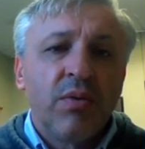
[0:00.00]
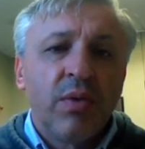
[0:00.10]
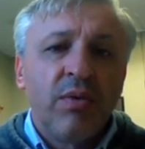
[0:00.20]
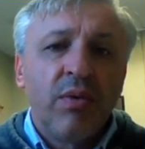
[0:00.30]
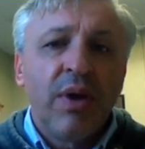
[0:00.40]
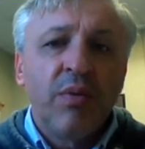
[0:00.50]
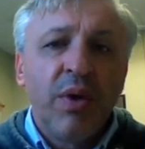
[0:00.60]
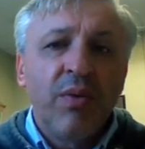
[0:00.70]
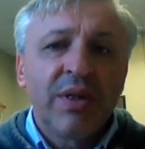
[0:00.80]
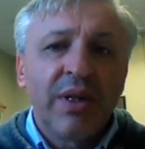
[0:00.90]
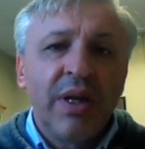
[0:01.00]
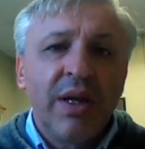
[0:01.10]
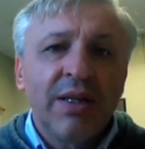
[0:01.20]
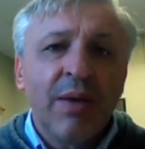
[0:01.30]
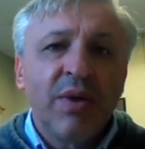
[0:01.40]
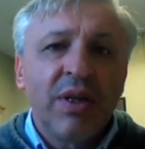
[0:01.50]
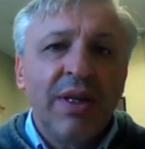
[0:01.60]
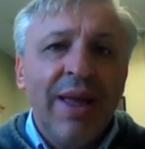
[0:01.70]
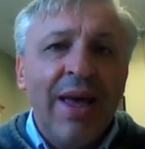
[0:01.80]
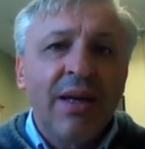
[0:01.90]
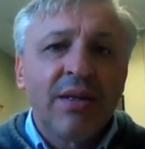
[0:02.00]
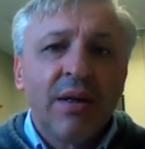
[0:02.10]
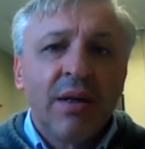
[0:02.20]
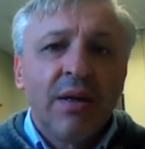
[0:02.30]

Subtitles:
we've done previously, except that it takes